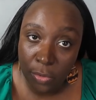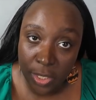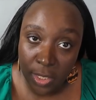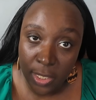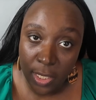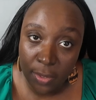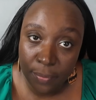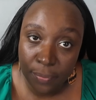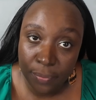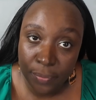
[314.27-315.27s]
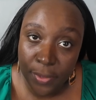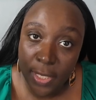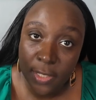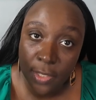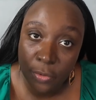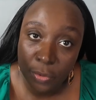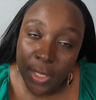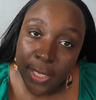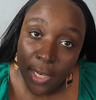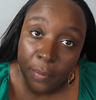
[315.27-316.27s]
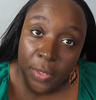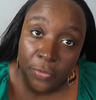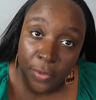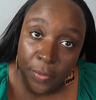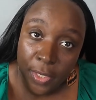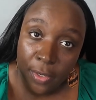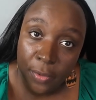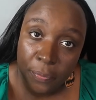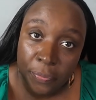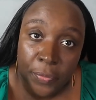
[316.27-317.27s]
Really? Is it really coming from there?